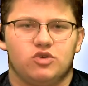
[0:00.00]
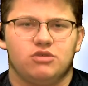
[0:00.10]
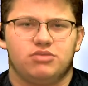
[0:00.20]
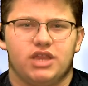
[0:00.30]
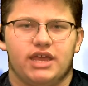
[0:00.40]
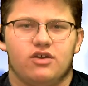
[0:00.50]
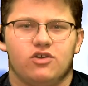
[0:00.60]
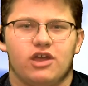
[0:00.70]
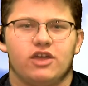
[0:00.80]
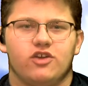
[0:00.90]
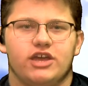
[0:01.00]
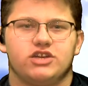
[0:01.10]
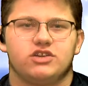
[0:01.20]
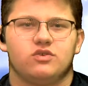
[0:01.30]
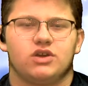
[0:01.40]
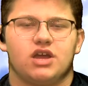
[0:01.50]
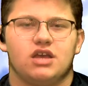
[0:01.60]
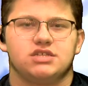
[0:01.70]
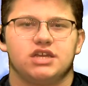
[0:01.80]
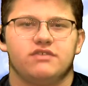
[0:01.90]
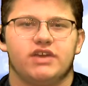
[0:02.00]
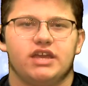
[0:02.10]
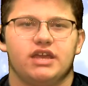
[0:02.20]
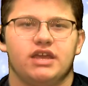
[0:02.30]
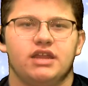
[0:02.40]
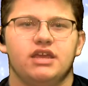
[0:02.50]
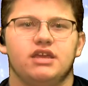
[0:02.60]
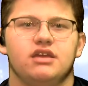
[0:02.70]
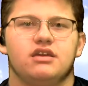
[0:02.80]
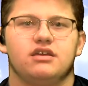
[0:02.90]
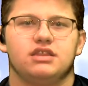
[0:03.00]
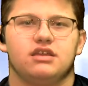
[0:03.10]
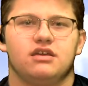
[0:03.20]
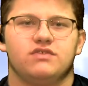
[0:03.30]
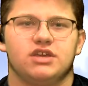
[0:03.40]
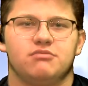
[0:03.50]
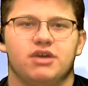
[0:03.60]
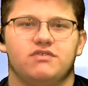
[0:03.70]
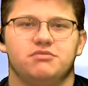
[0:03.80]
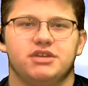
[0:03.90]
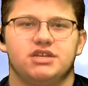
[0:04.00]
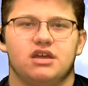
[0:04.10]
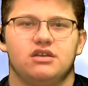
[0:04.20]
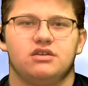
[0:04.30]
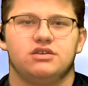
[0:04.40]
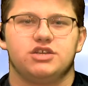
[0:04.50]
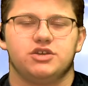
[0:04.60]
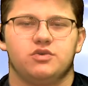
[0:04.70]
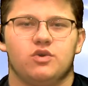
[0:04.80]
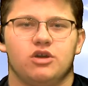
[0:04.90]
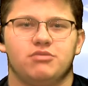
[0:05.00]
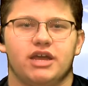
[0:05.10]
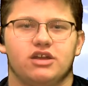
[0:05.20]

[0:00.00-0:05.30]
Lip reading: play, or recreation, or causing any of the above to be done to or by your